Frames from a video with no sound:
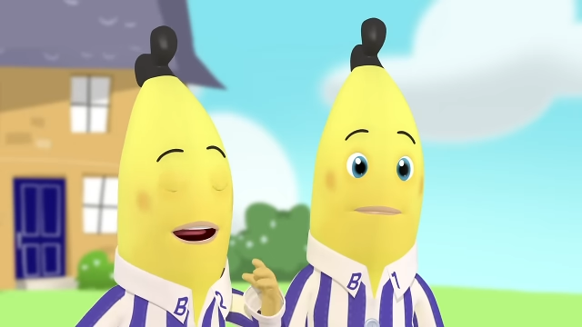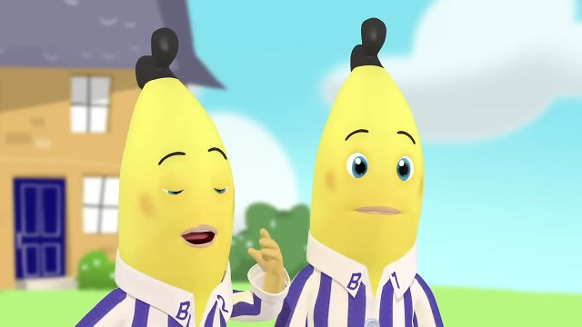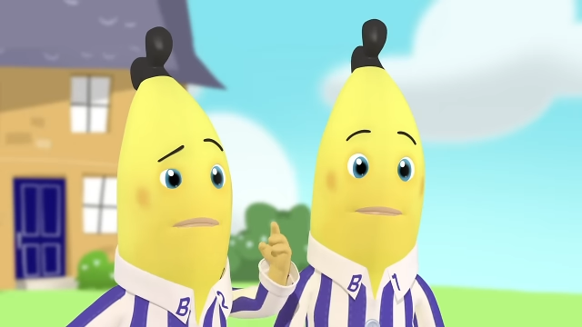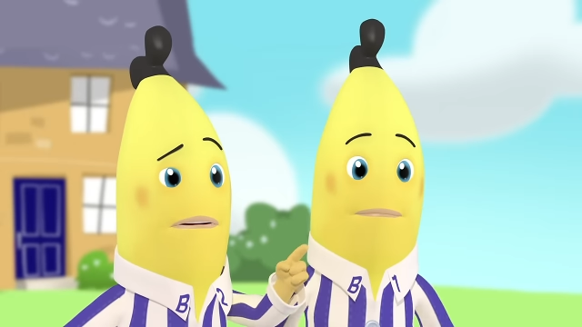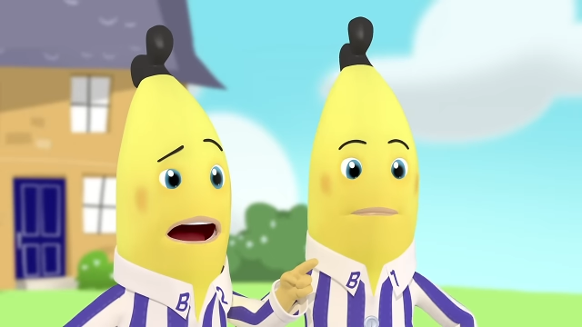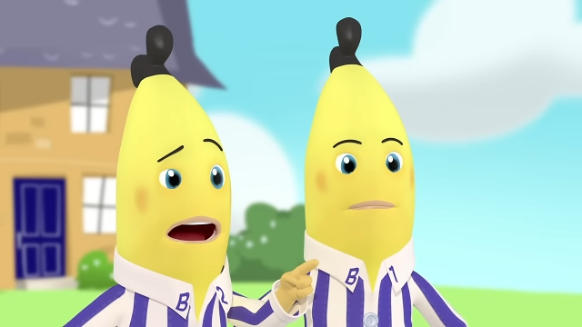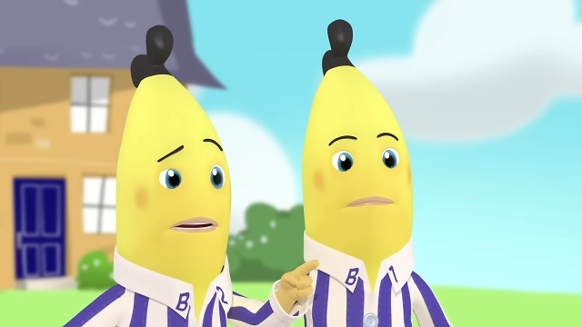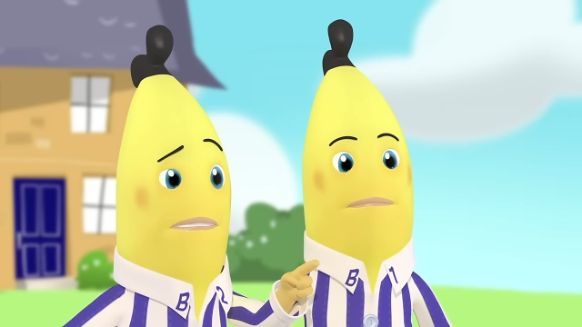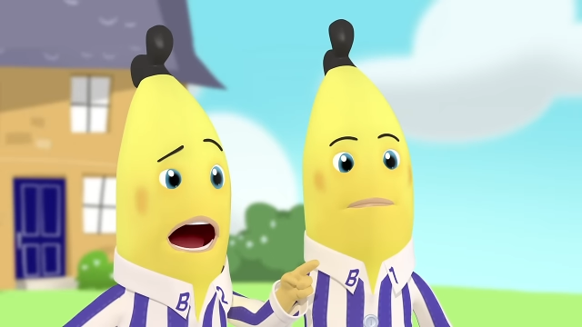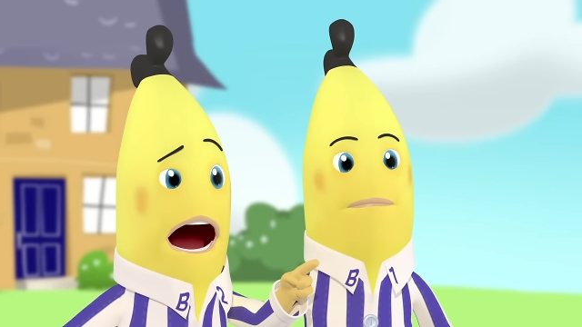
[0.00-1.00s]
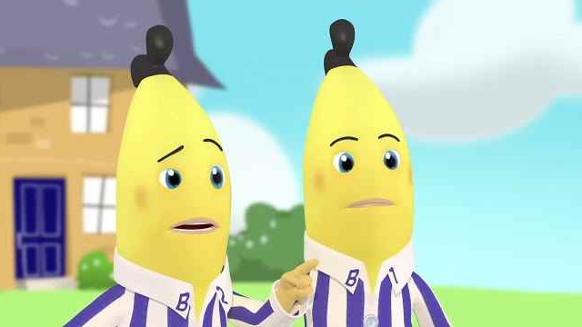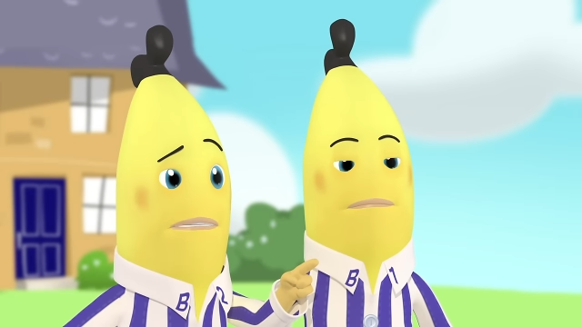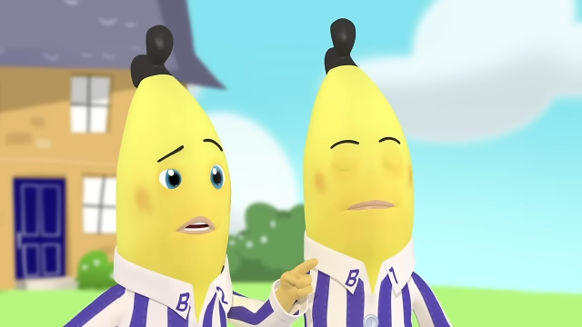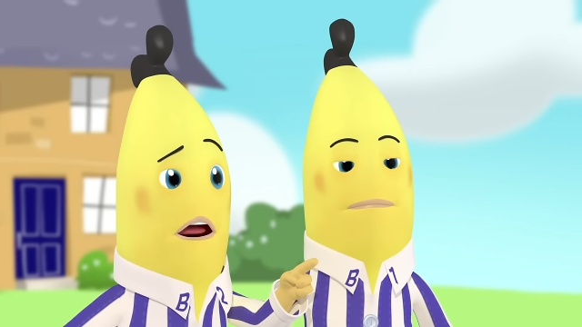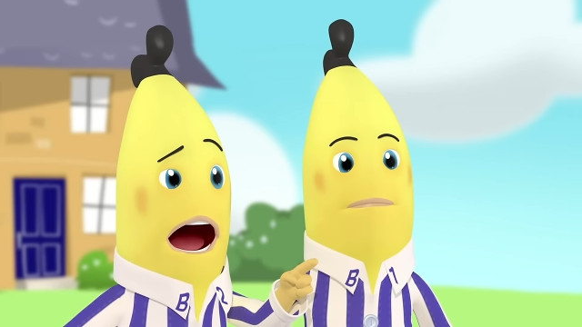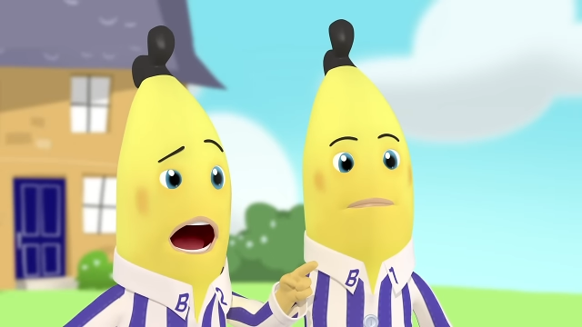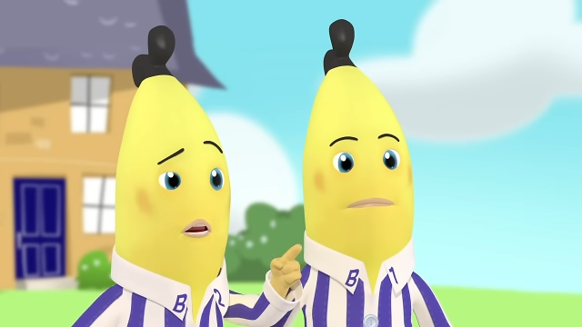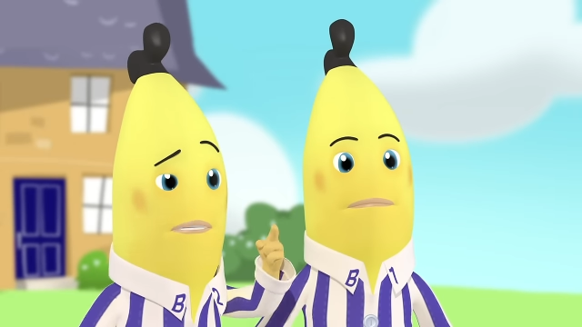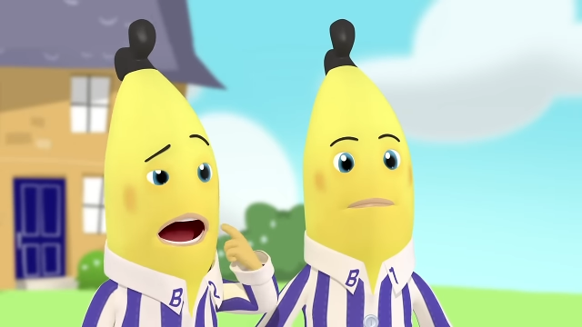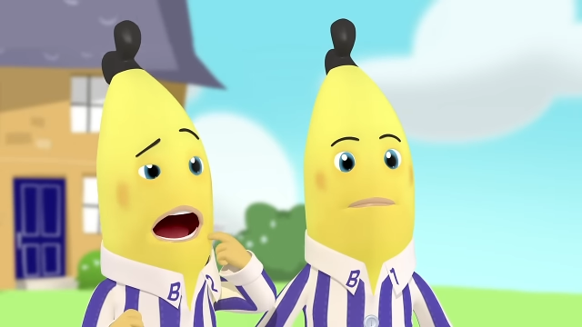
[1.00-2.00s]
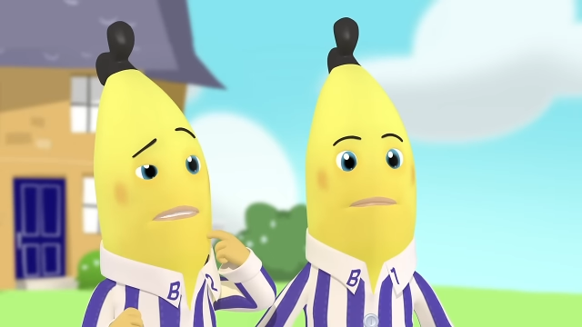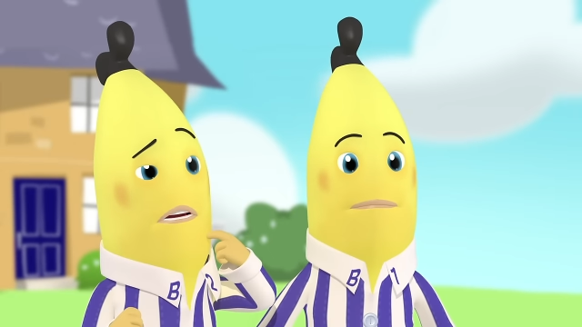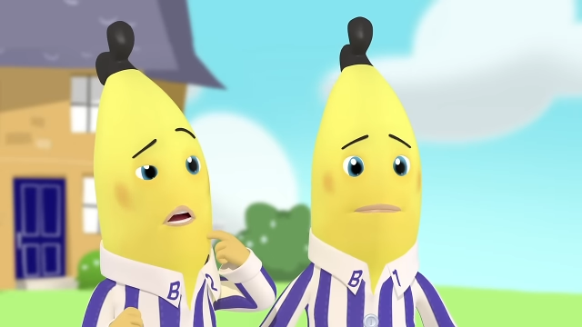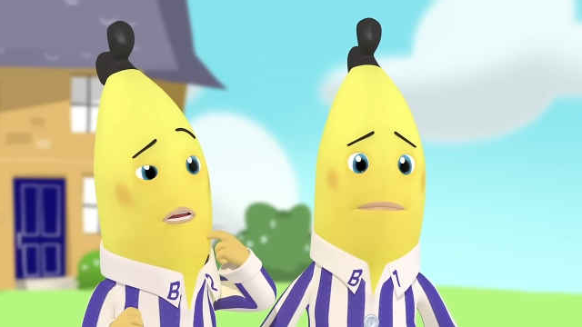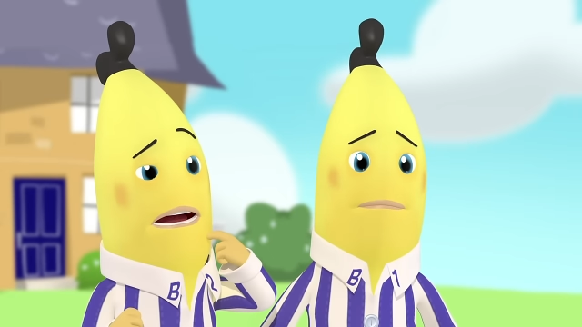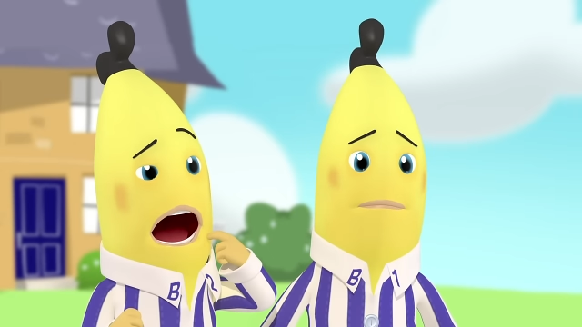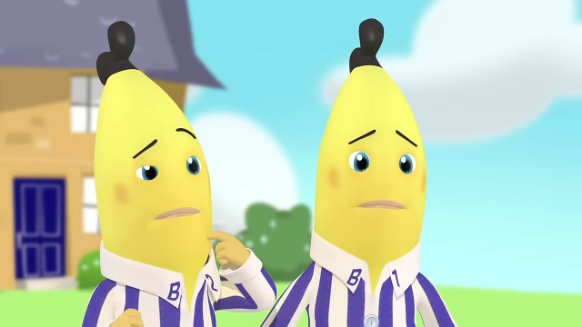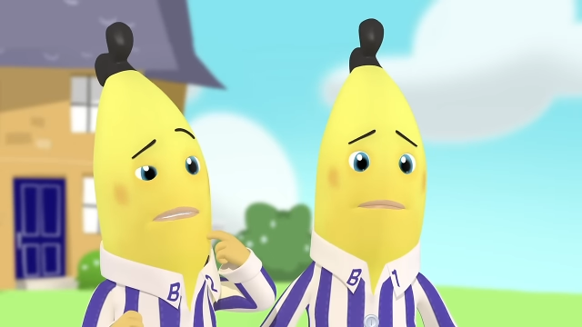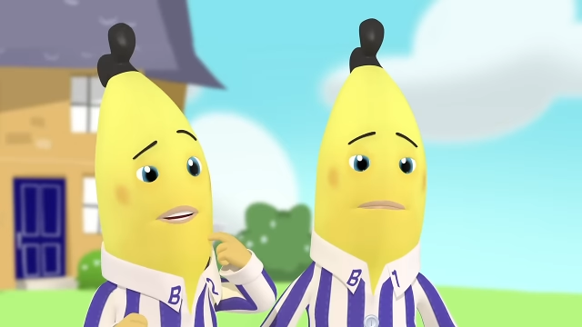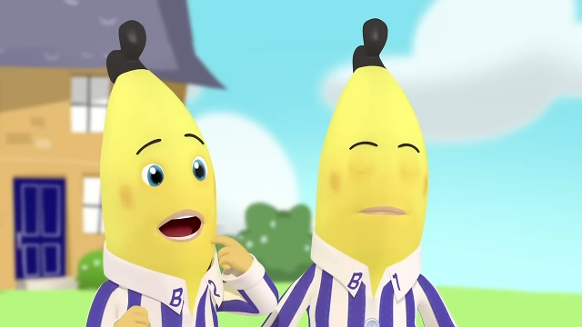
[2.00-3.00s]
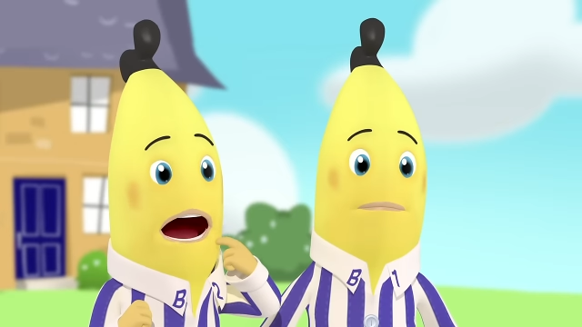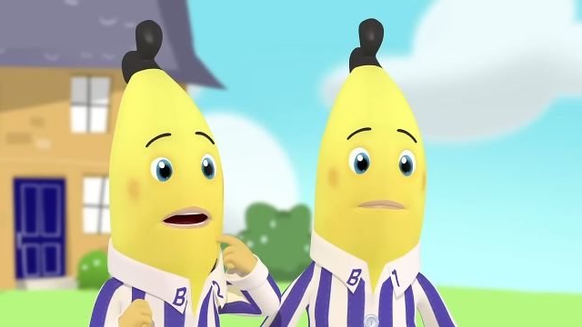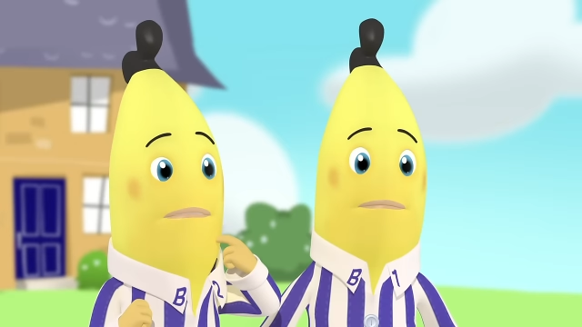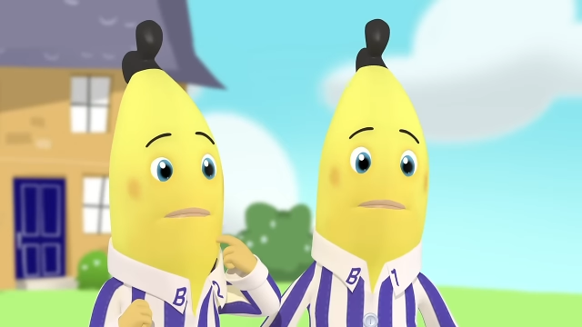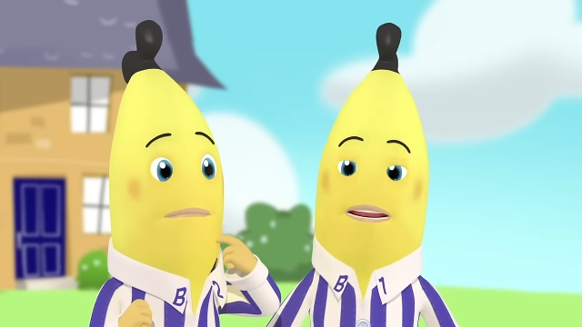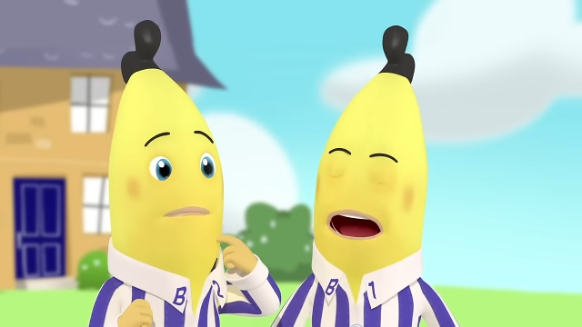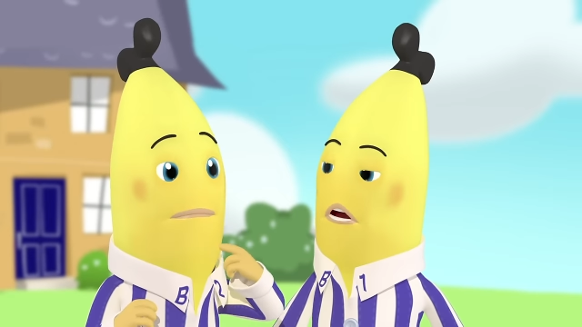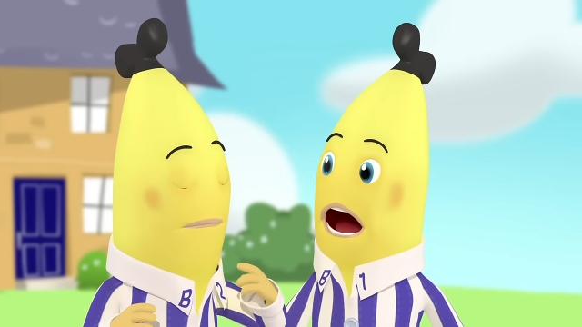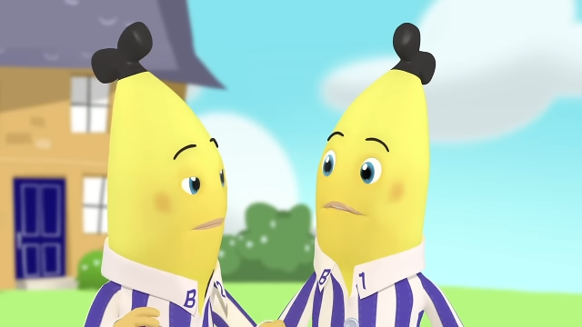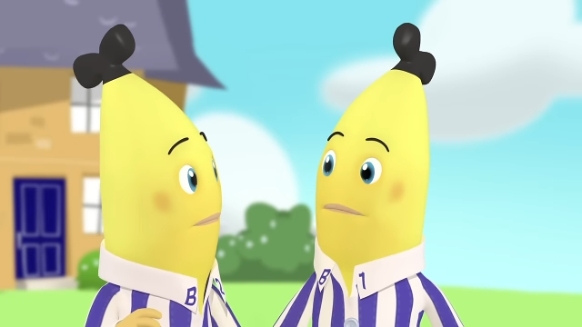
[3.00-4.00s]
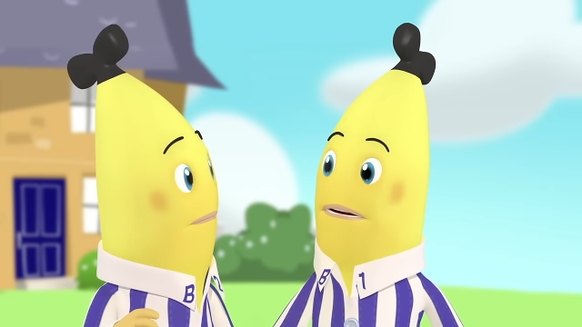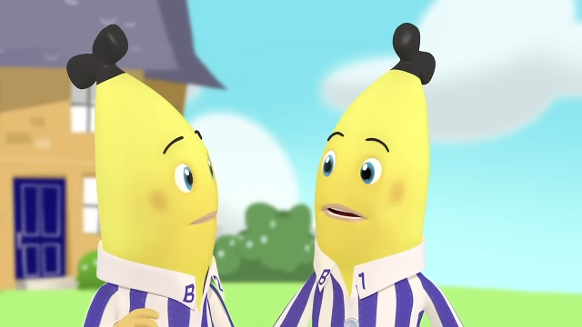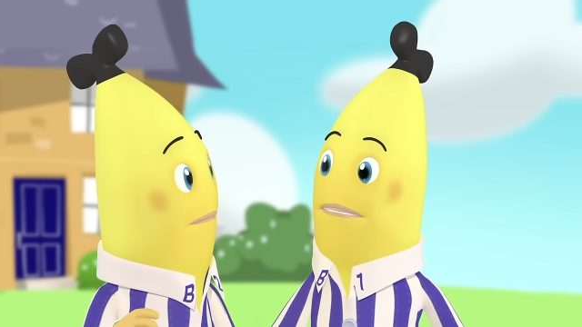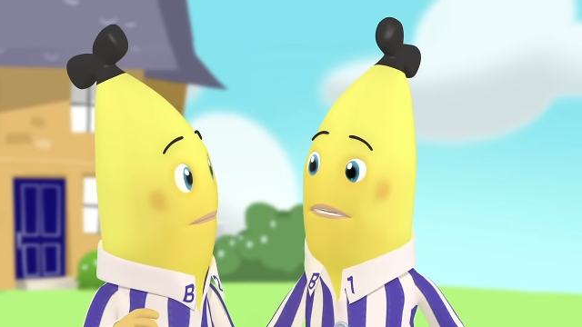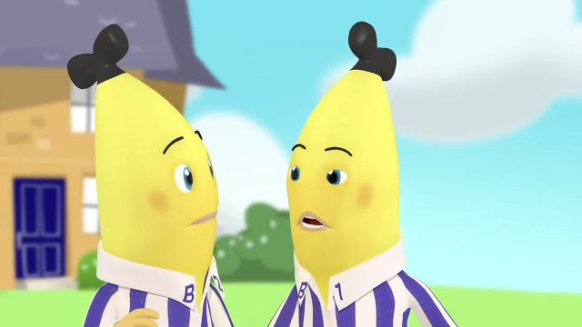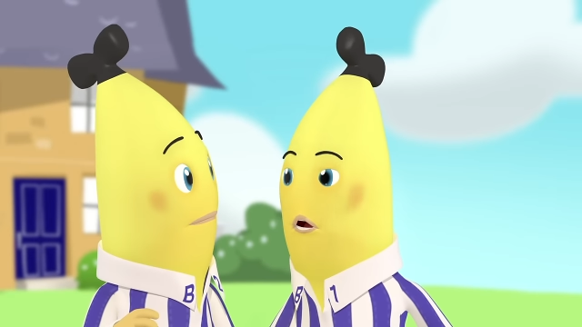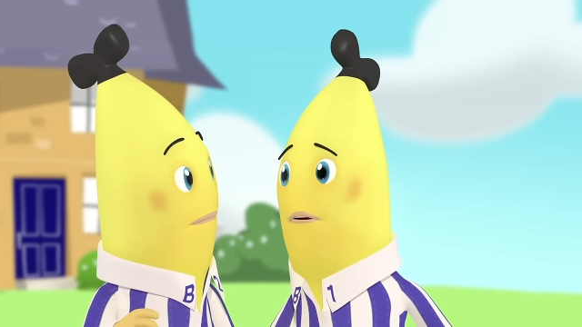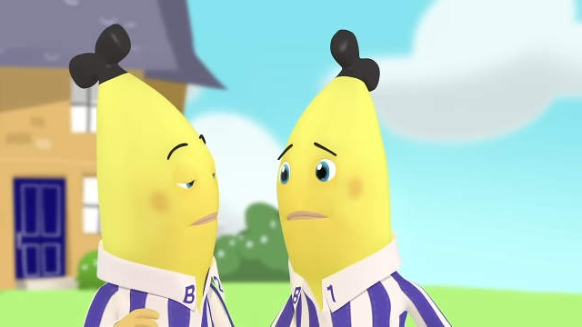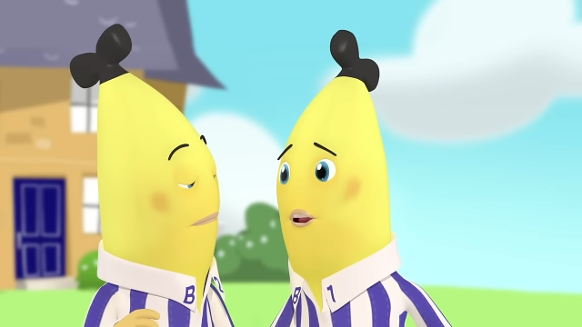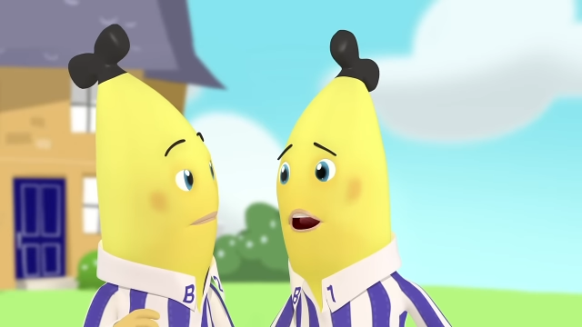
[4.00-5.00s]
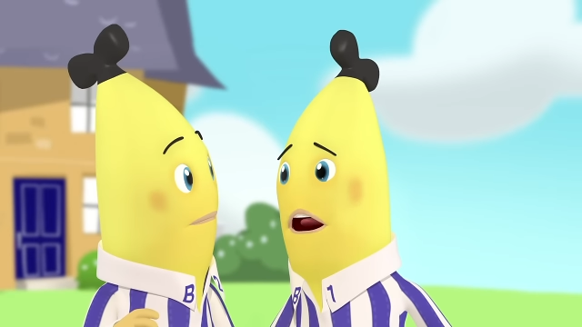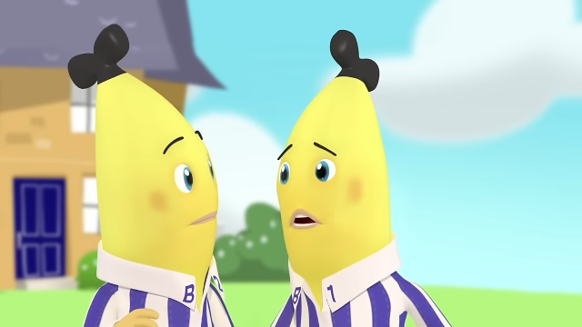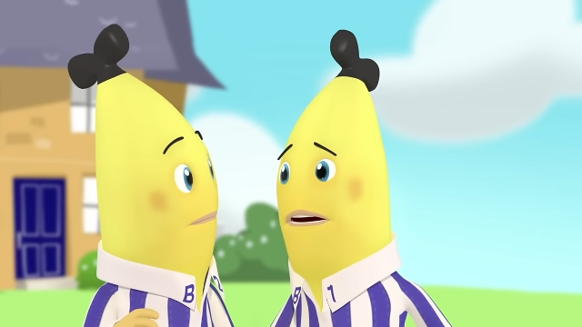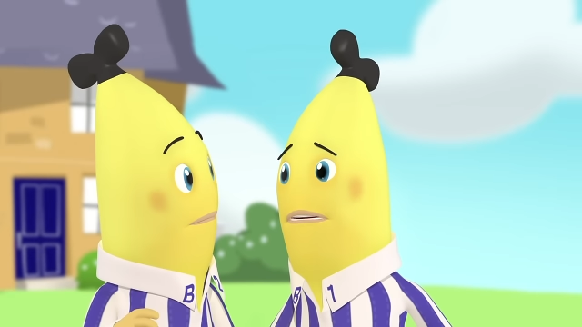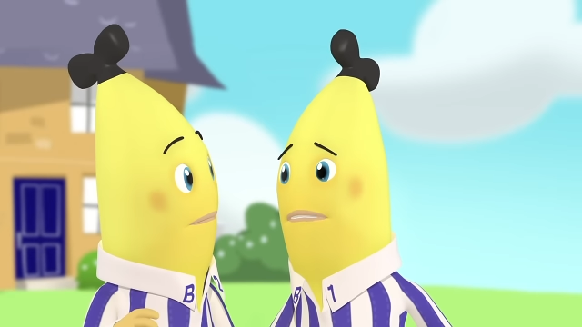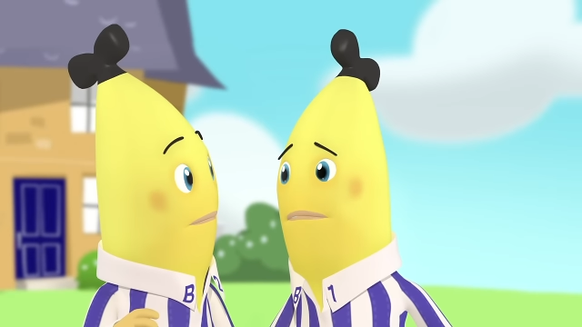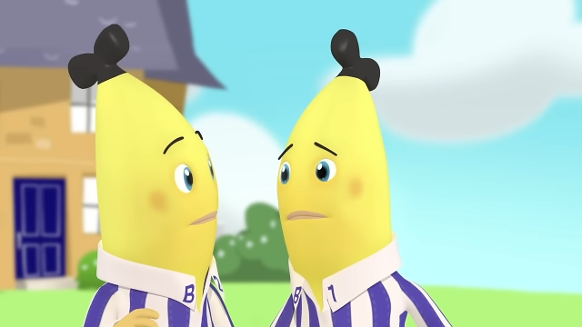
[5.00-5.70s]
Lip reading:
No face is visible, so there are no lips to read.